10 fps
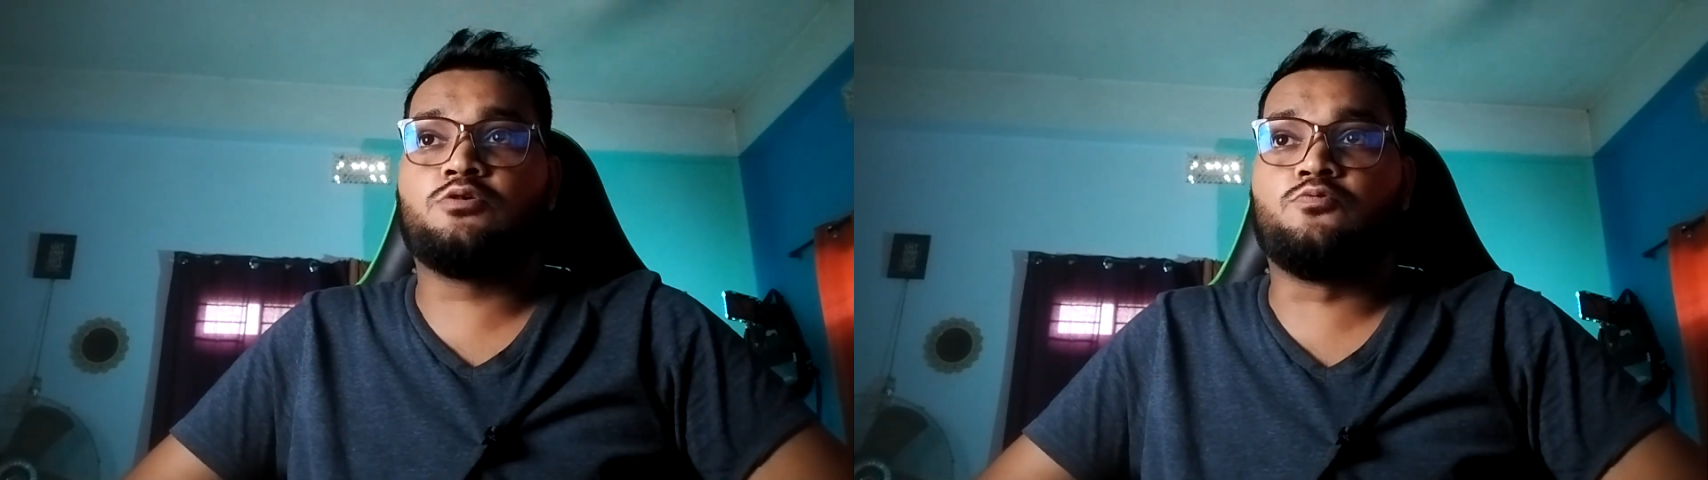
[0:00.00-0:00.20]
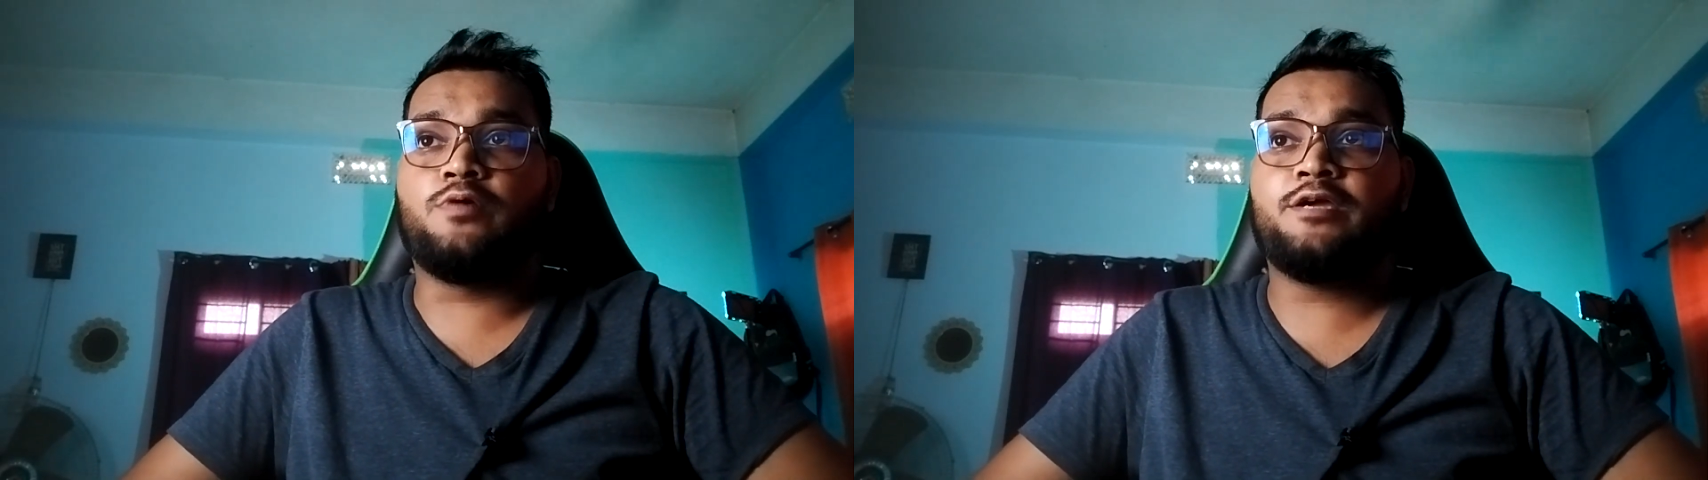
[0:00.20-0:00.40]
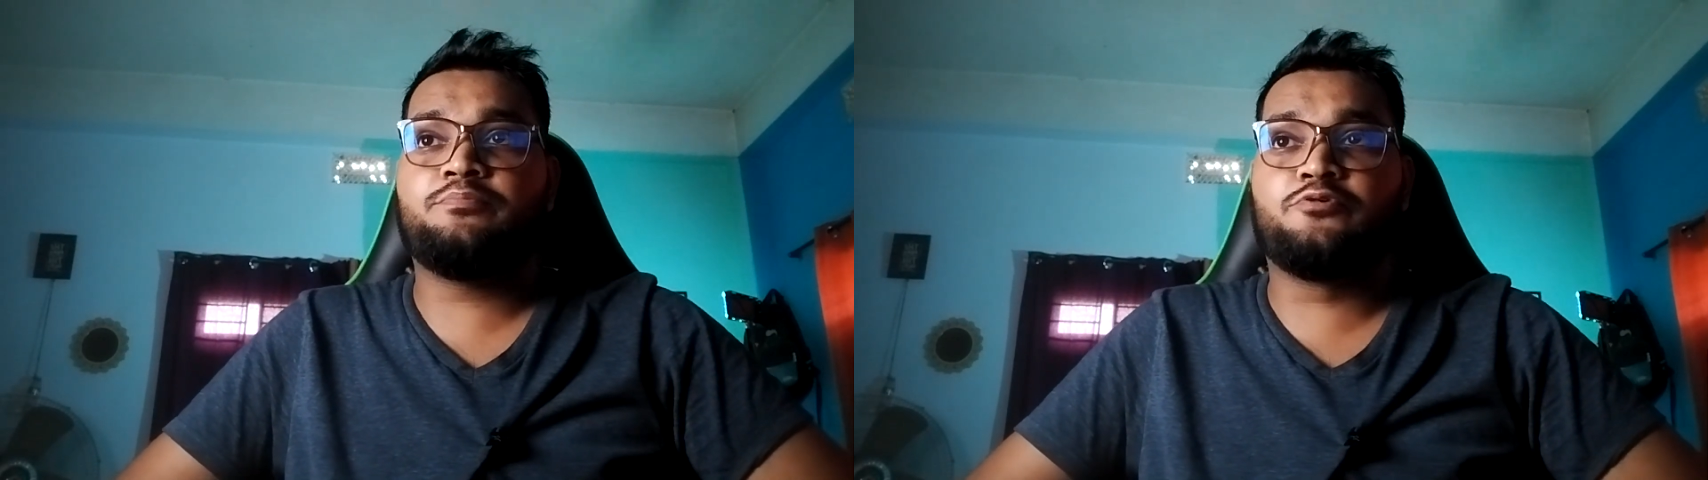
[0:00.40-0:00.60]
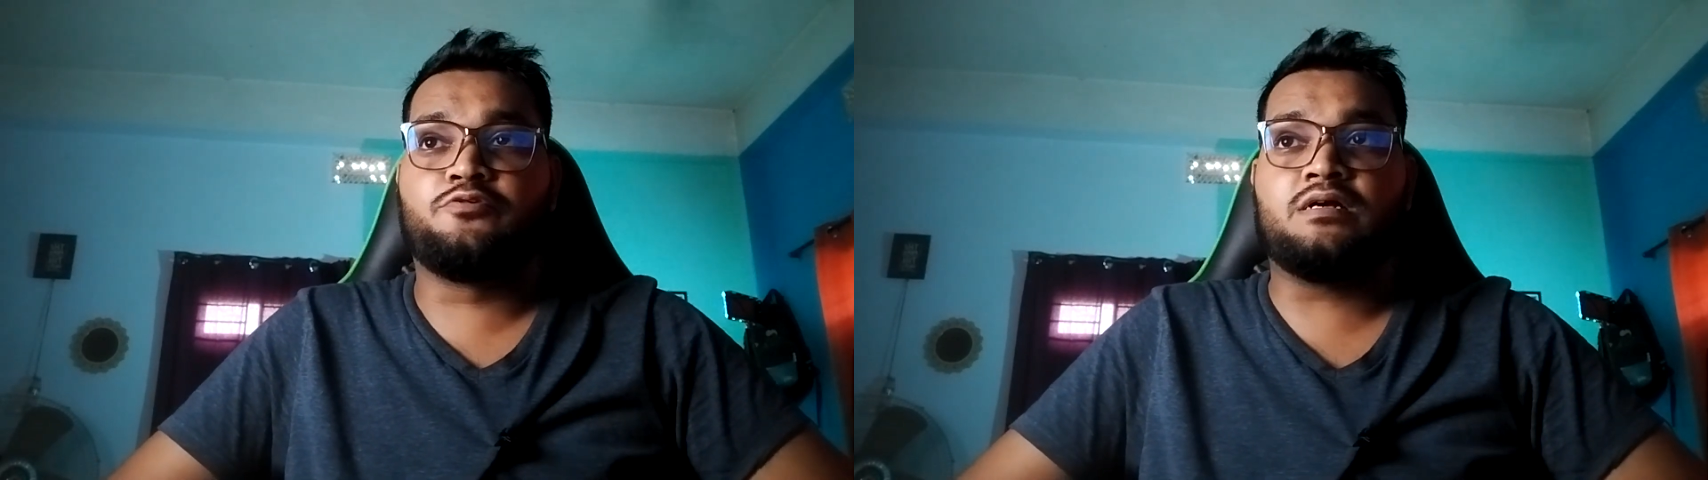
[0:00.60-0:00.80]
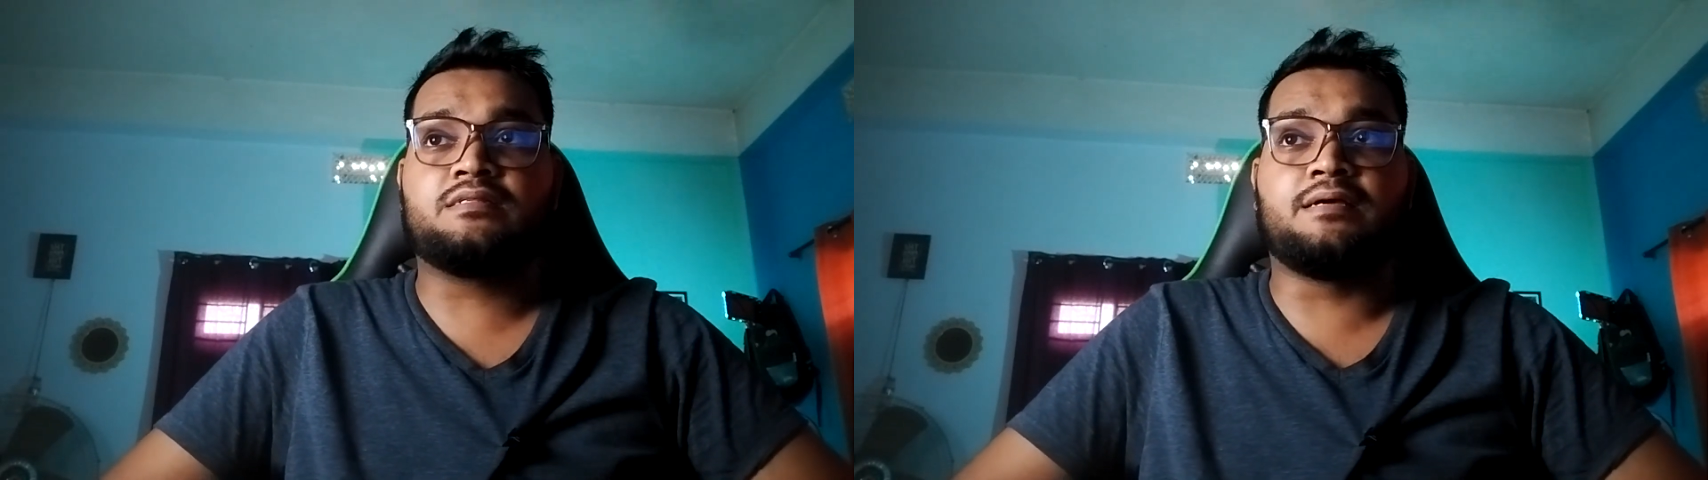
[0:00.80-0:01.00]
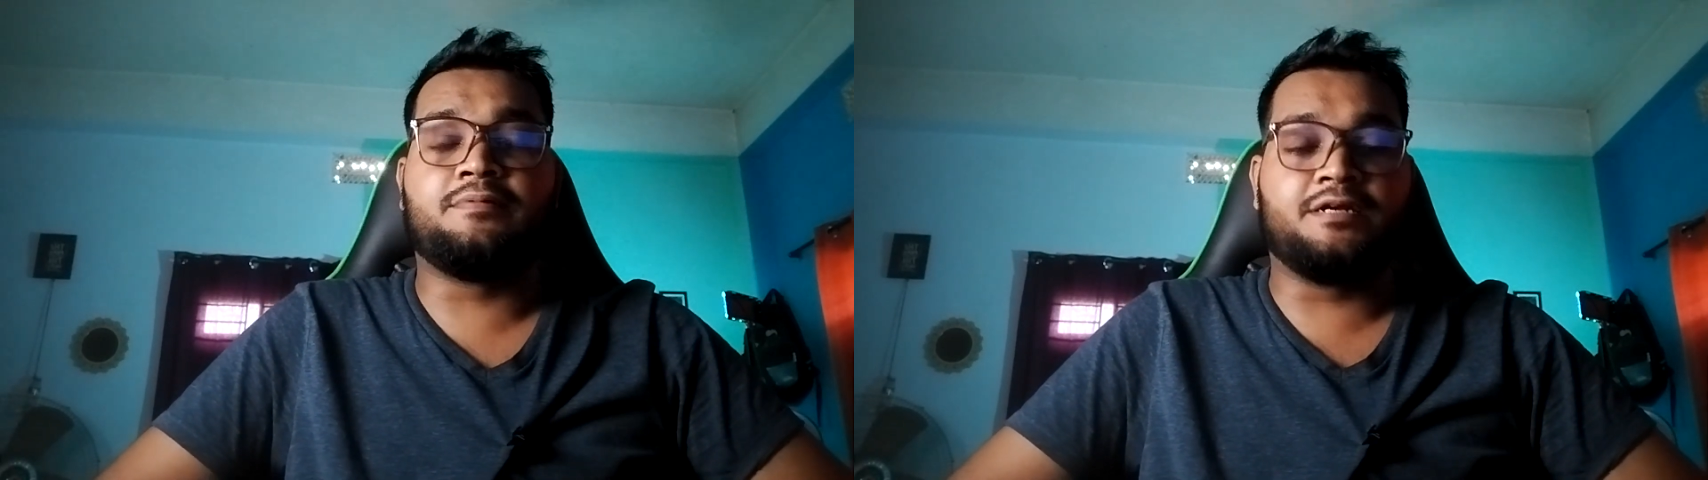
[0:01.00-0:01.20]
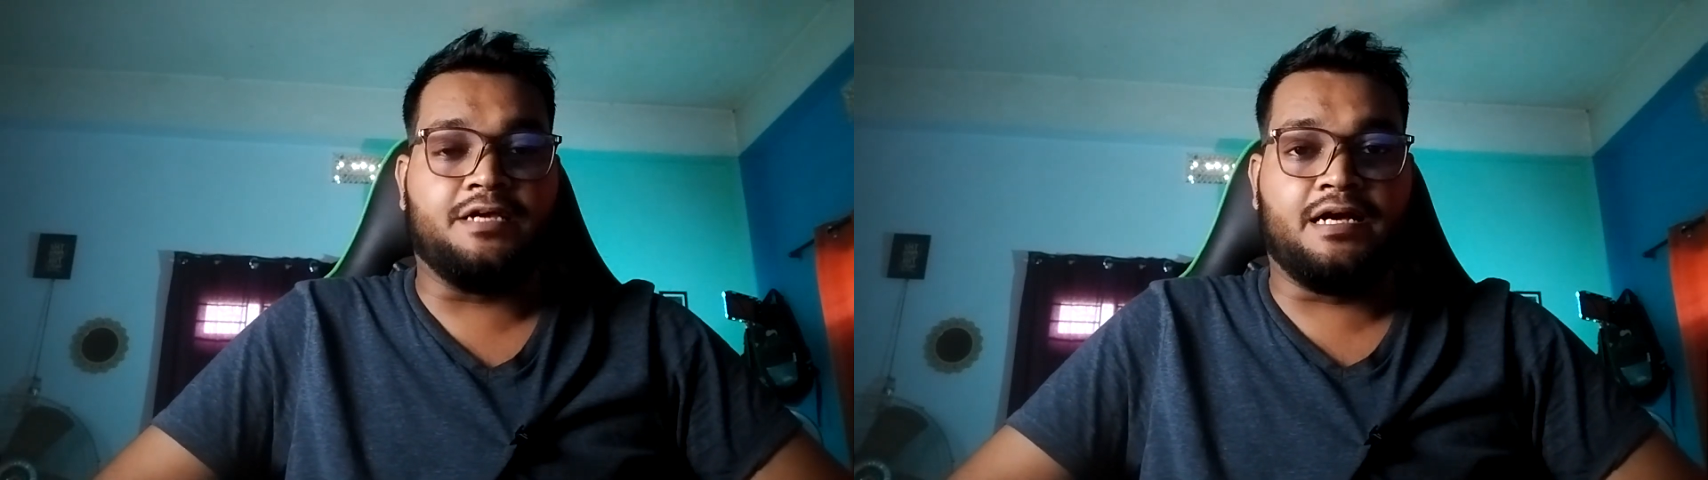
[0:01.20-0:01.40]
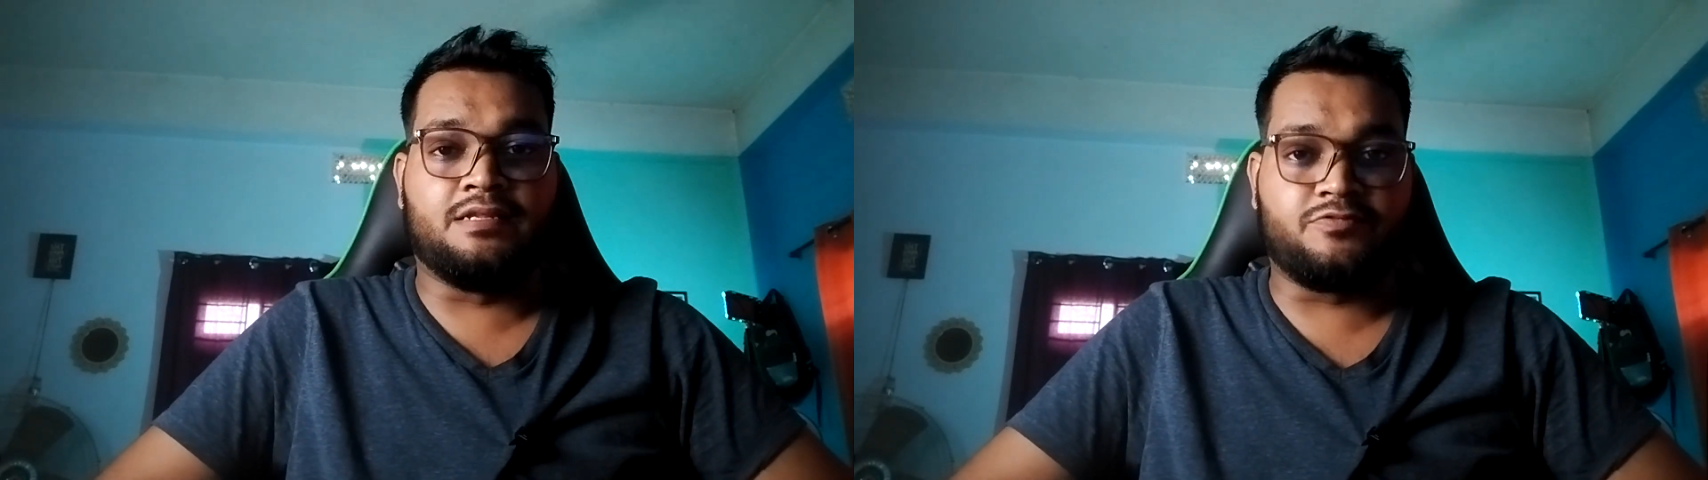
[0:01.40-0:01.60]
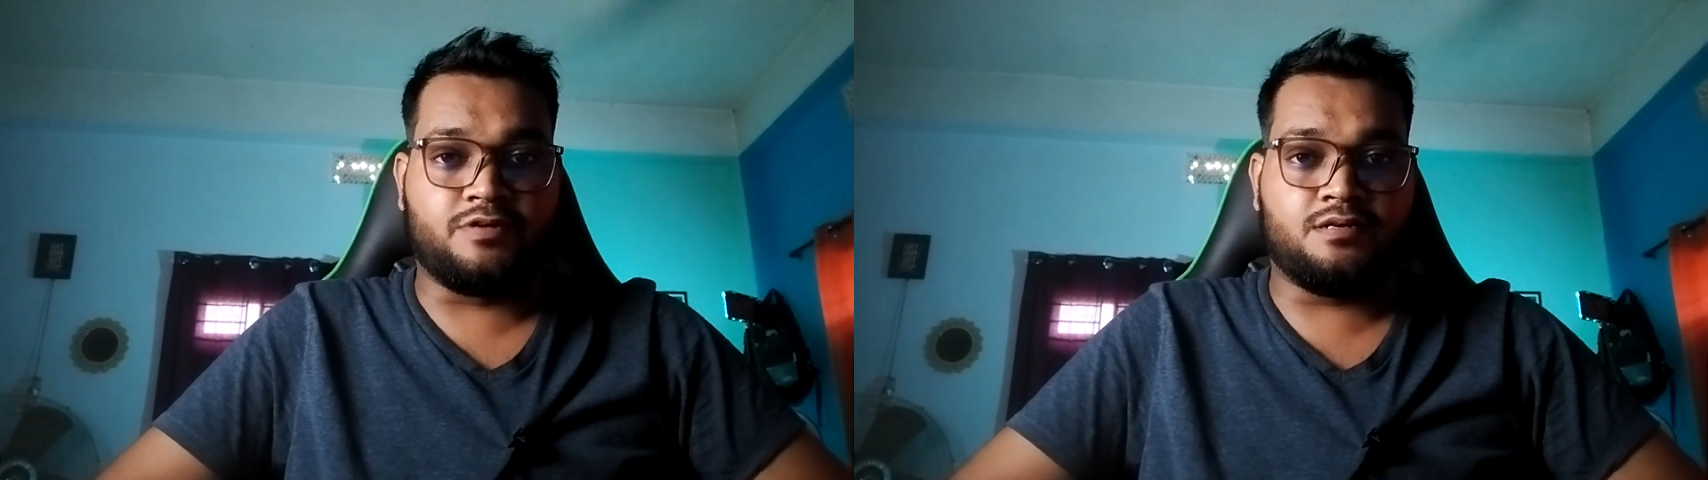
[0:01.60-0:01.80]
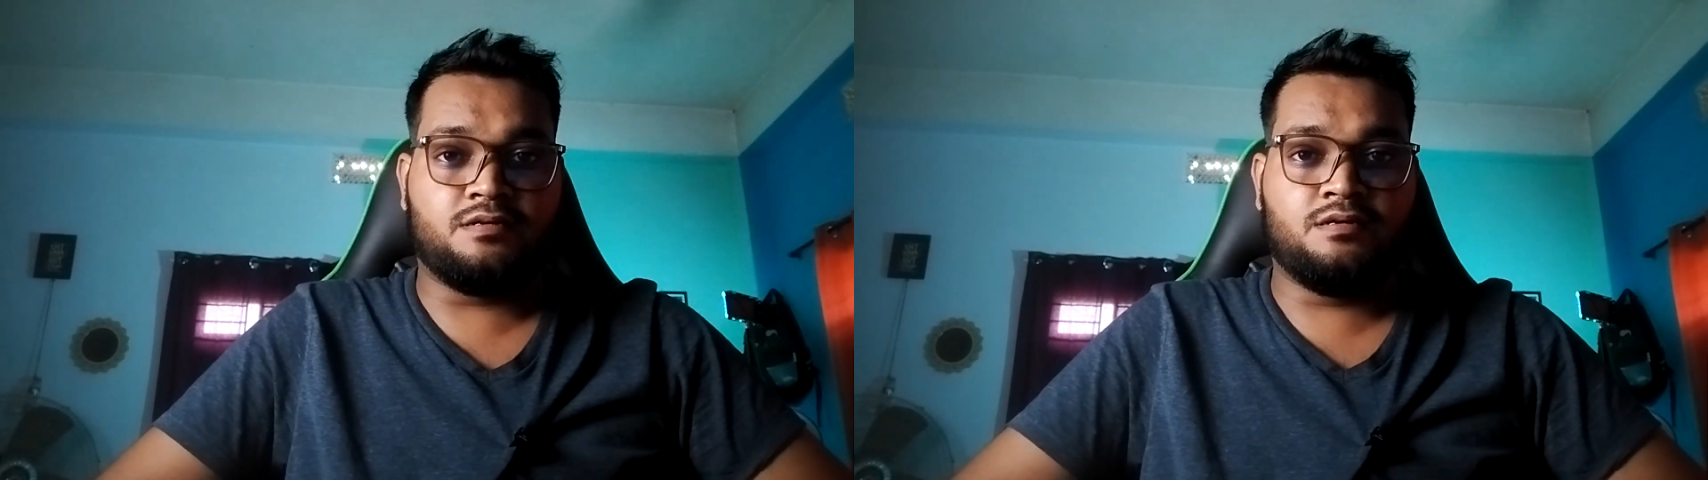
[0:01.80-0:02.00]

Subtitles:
Huawei Pura 70 Ultra.